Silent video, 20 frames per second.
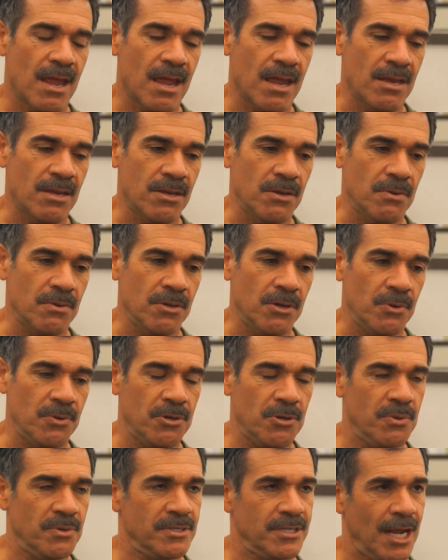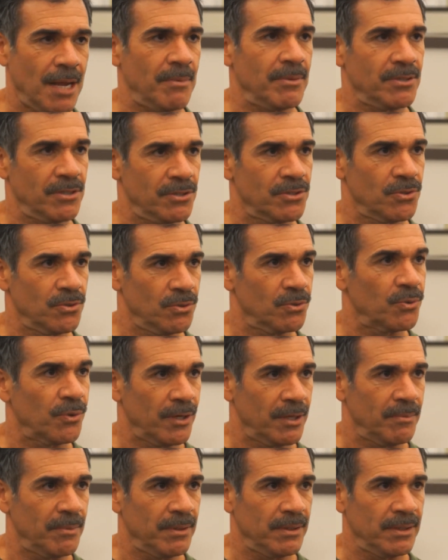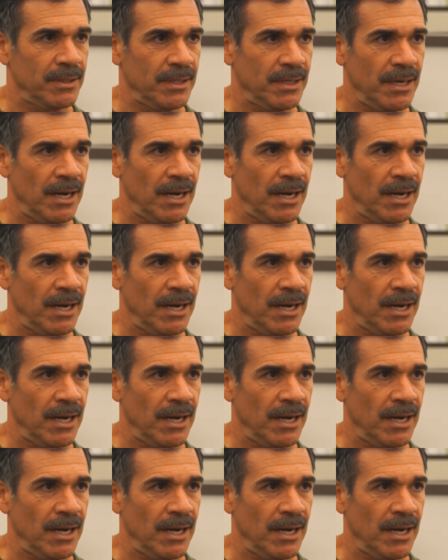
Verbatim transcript: and you you know you establish a certain credibility.